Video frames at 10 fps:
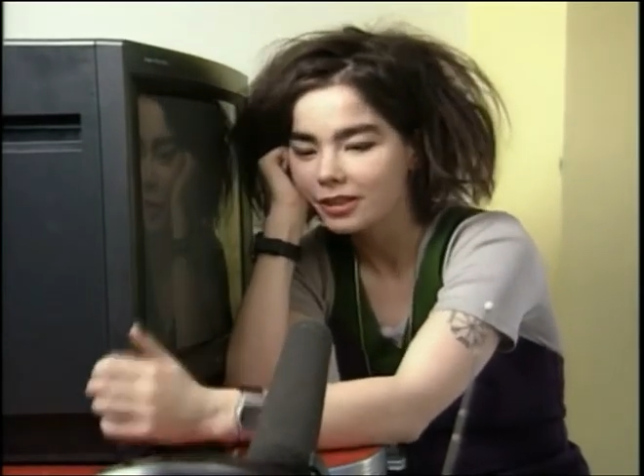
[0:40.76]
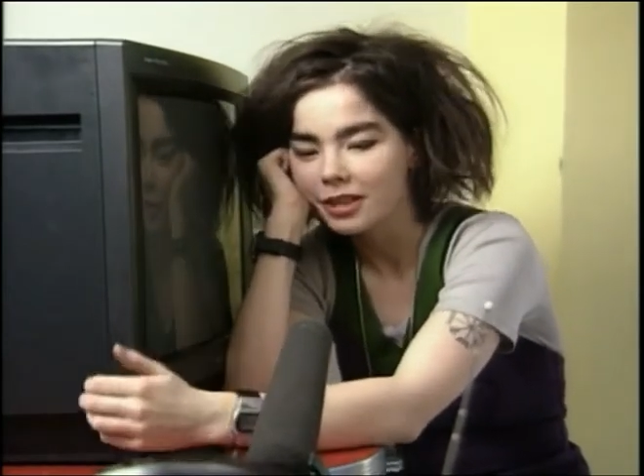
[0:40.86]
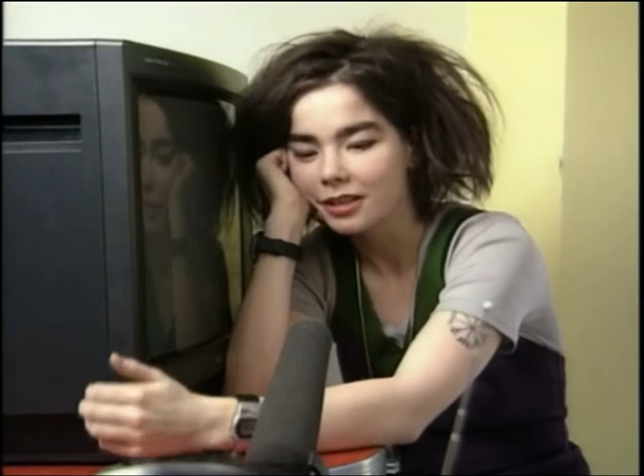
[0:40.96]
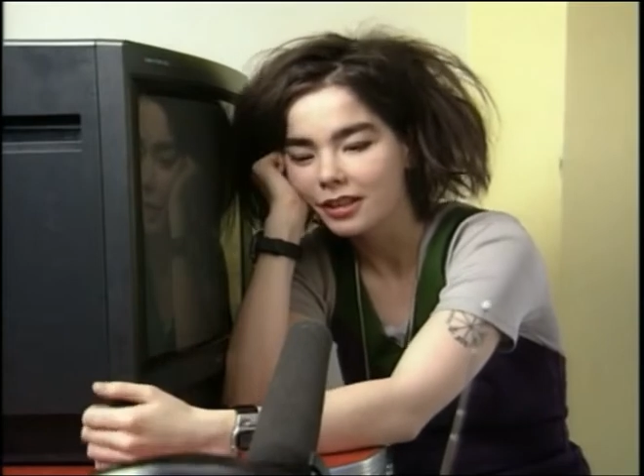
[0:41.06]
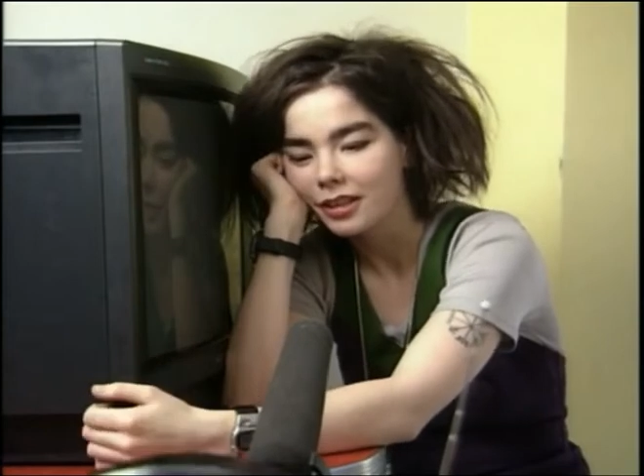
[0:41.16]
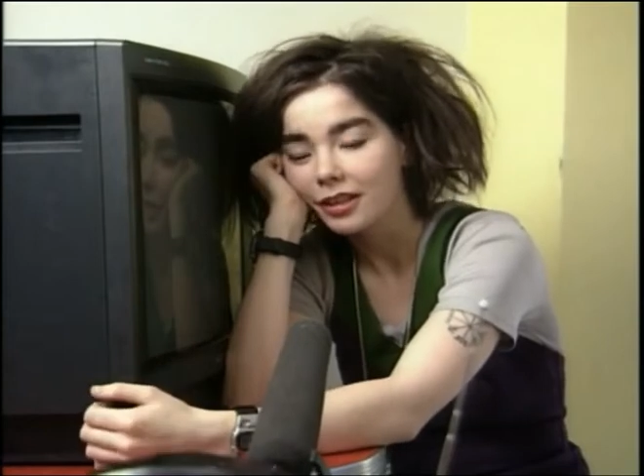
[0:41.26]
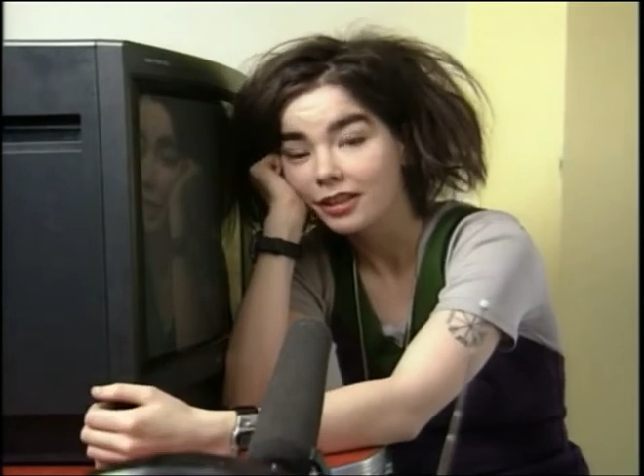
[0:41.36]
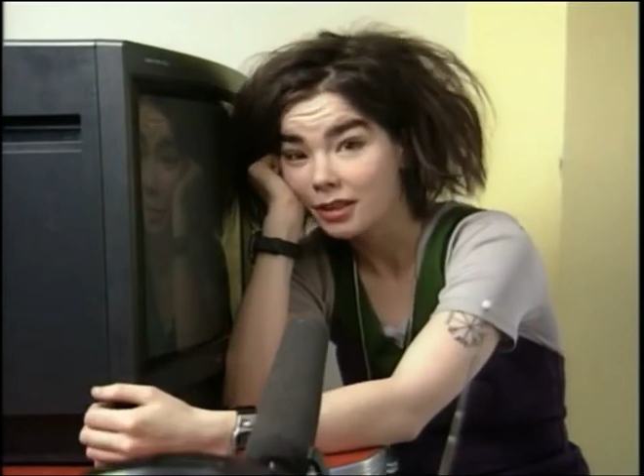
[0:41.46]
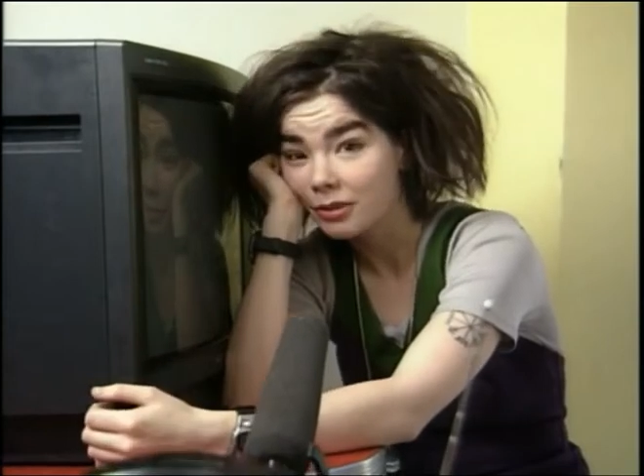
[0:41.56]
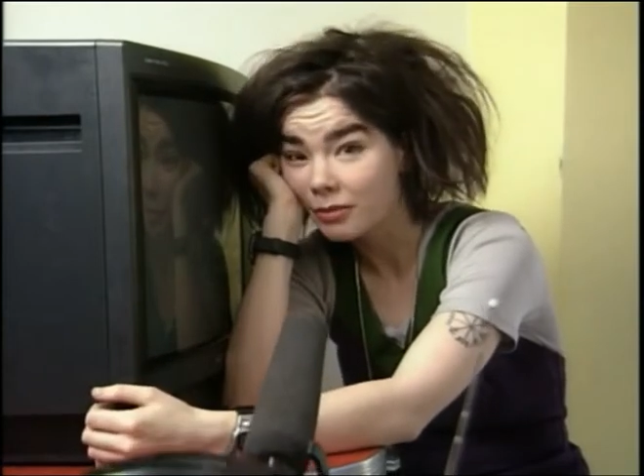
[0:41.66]

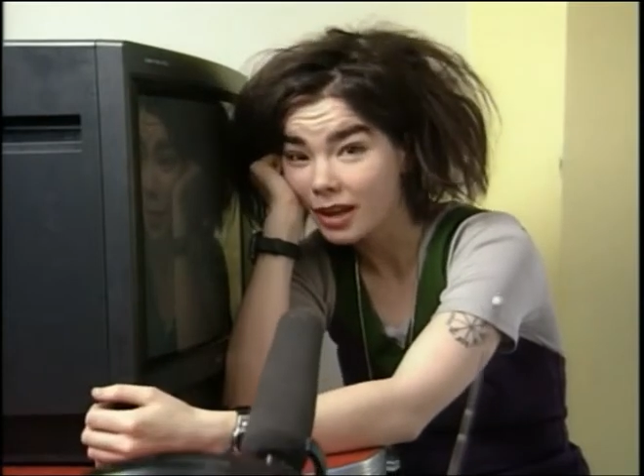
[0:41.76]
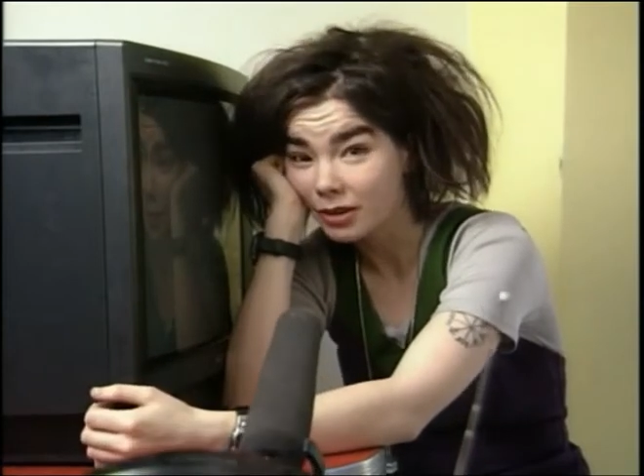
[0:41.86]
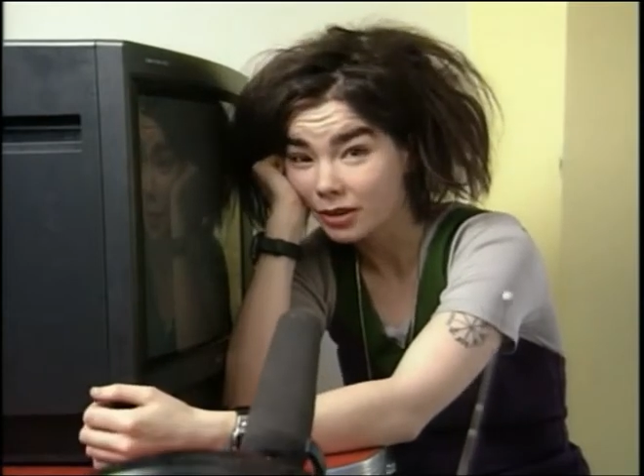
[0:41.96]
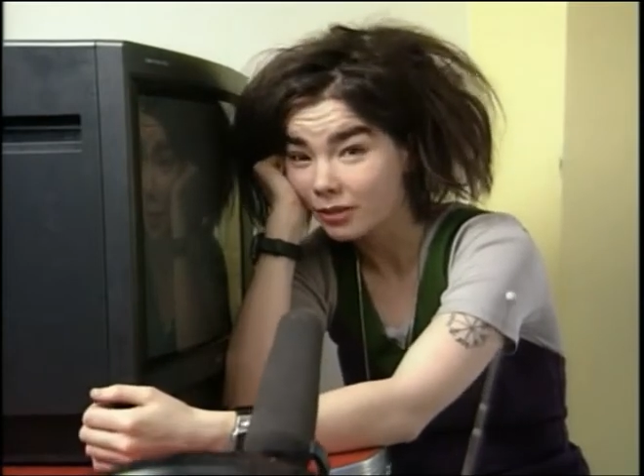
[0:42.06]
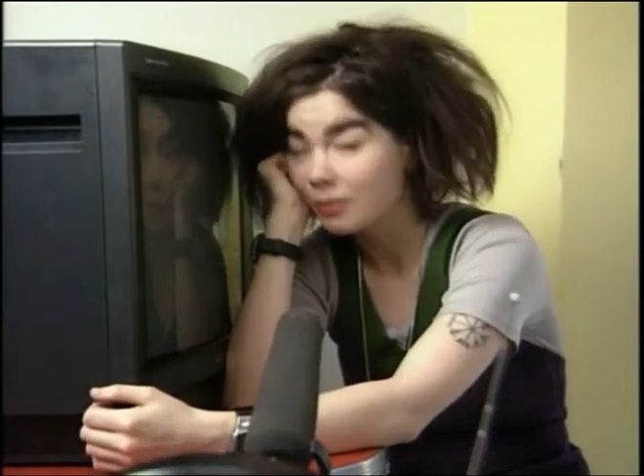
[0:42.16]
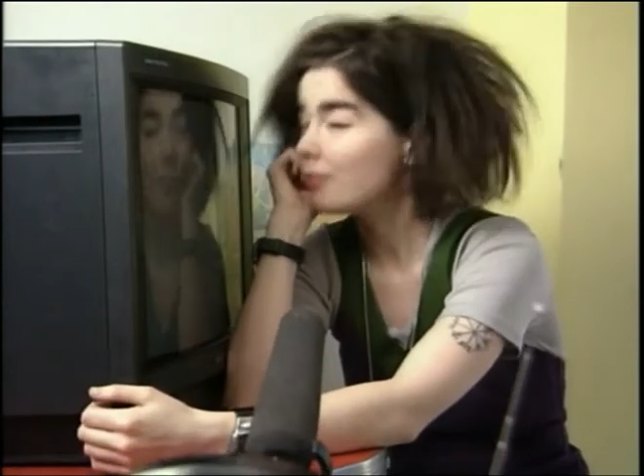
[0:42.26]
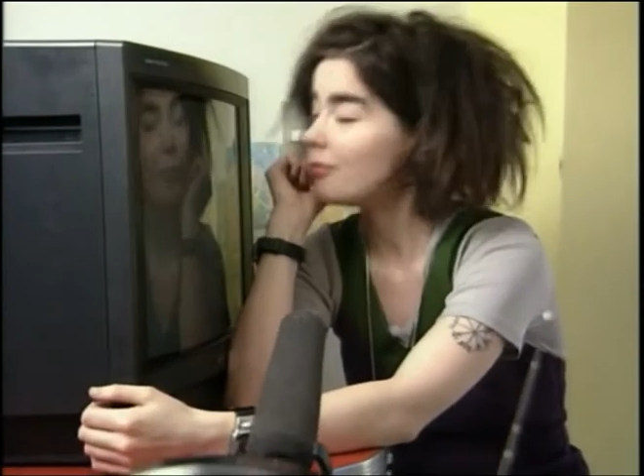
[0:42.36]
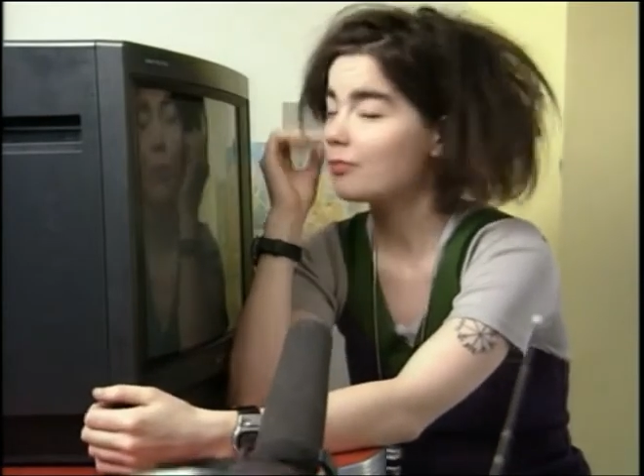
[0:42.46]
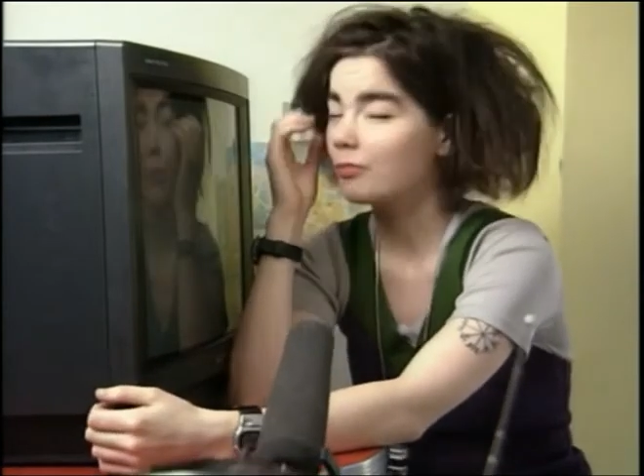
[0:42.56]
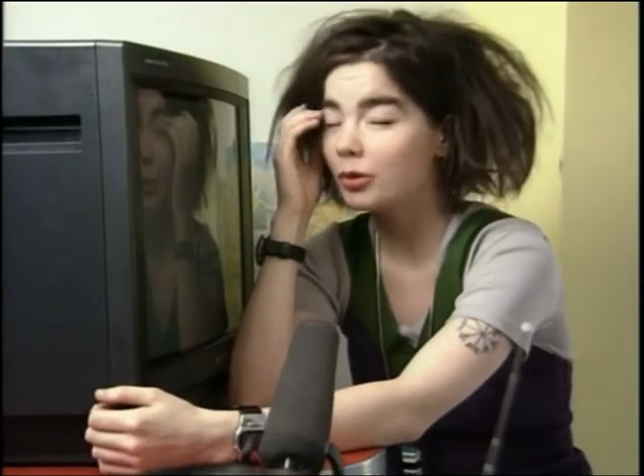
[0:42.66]
can make
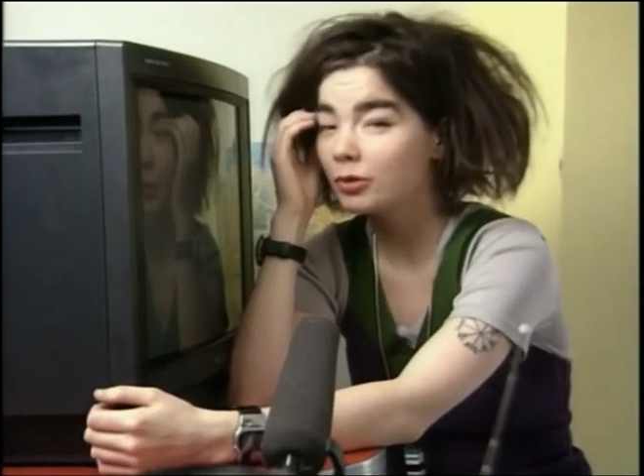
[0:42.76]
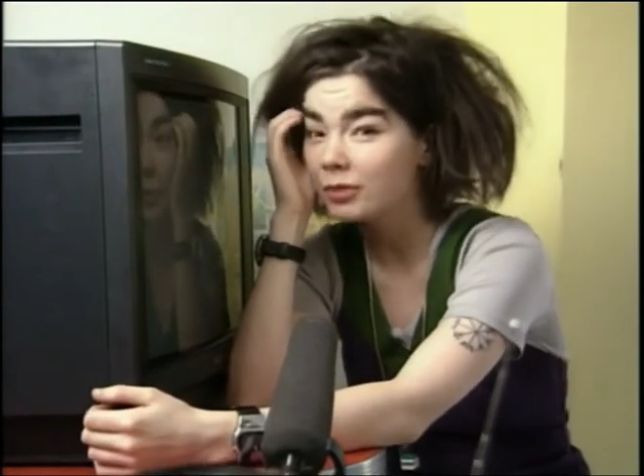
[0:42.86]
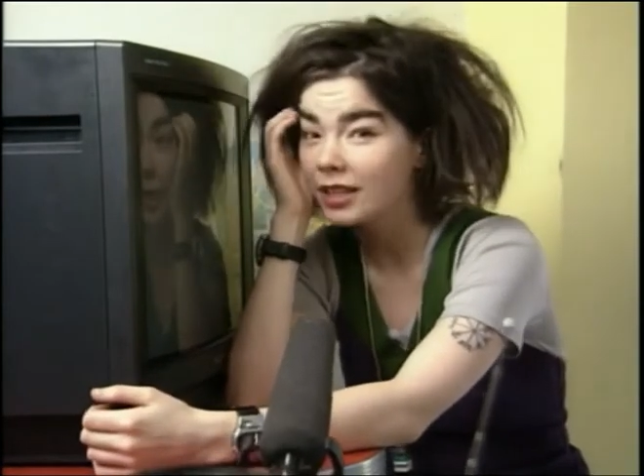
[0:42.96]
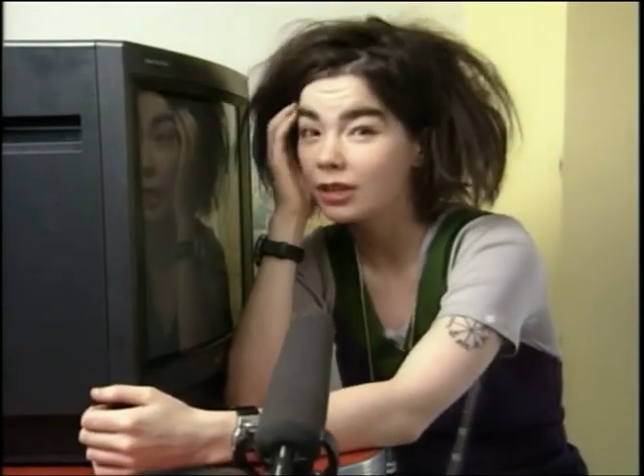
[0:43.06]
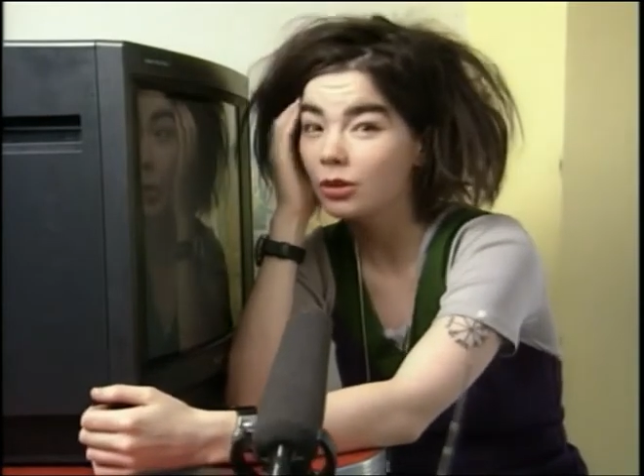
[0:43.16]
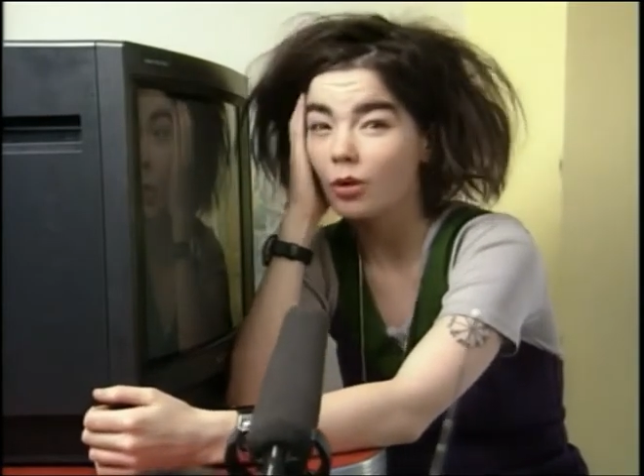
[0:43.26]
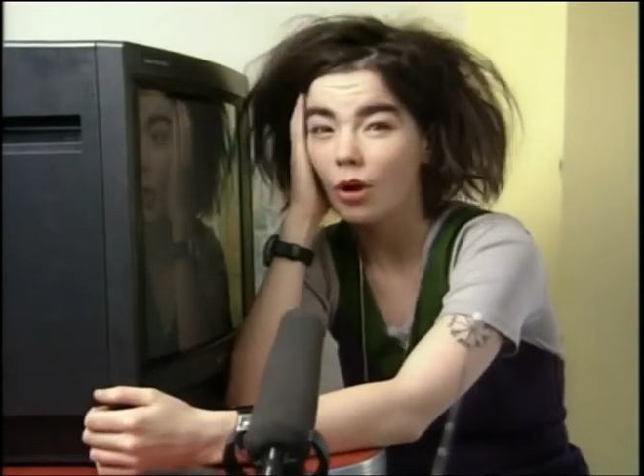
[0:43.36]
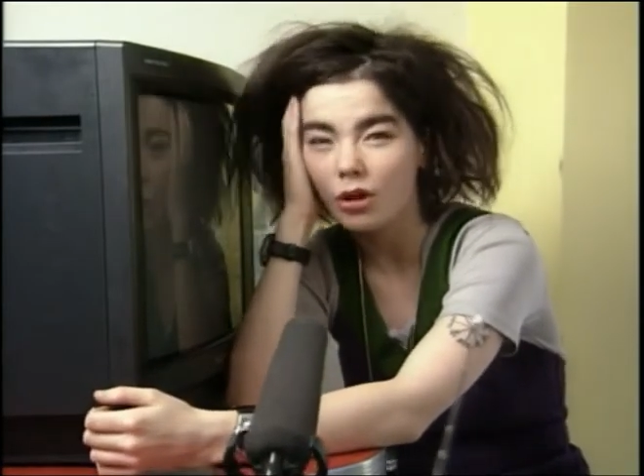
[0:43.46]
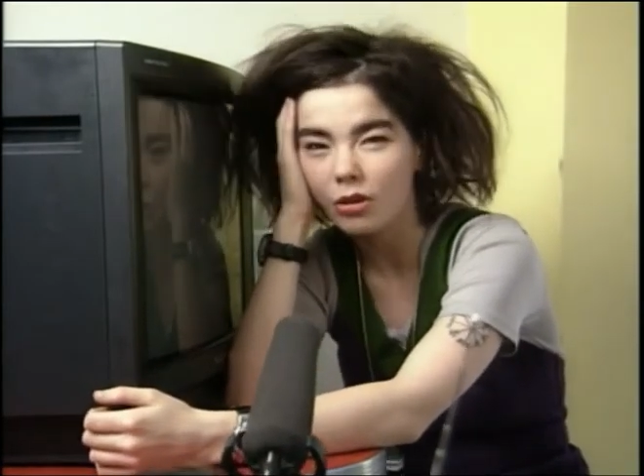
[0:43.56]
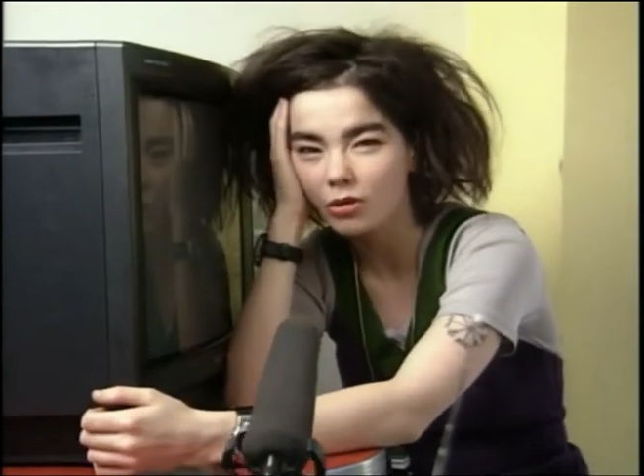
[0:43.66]
put me into
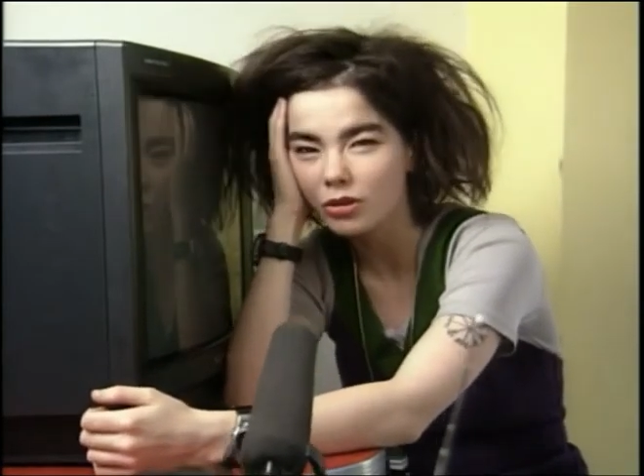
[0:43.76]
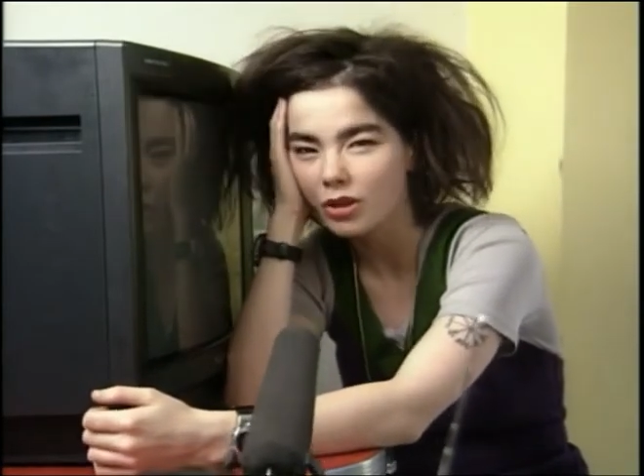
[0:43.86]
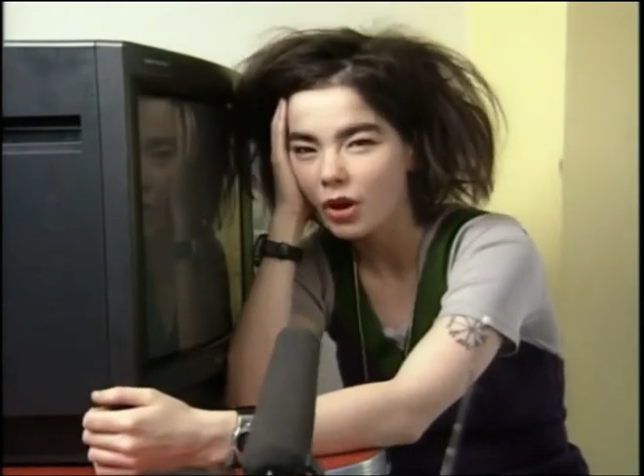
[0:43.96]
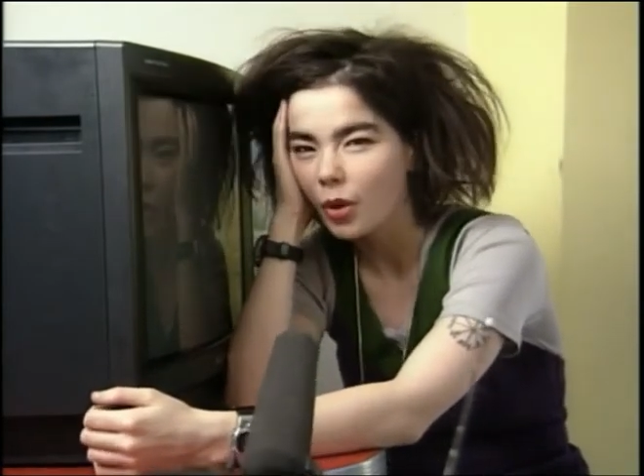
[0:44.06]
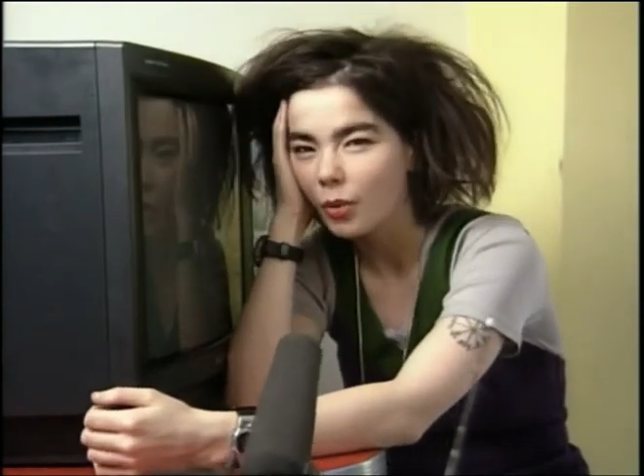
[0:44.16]
all those